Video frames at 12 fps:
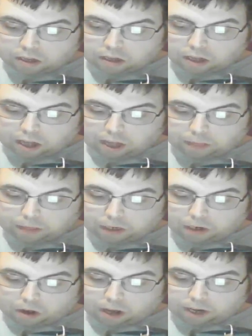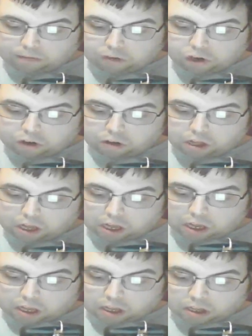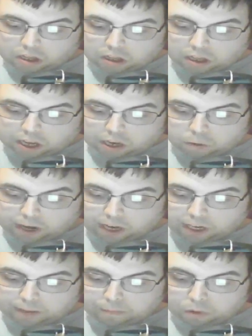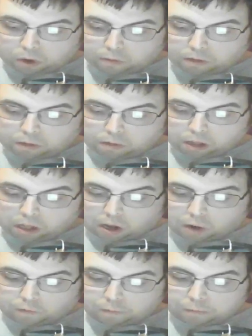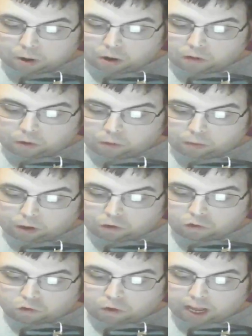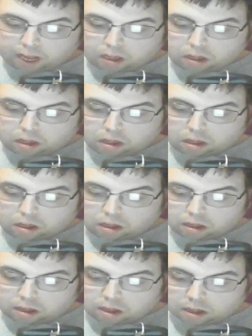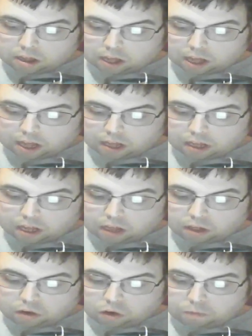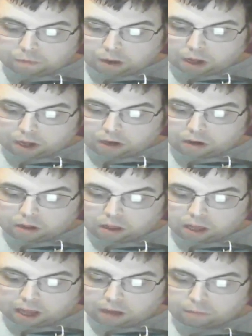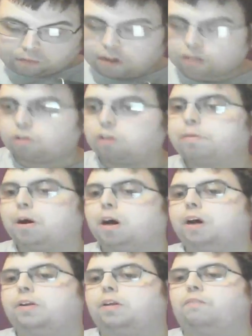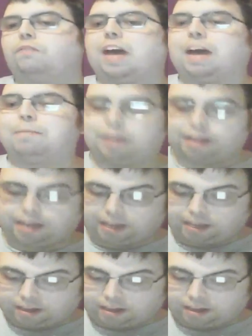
in the line of duty. He quickly proves himself both on the streets and his new partners and with his new partner's family.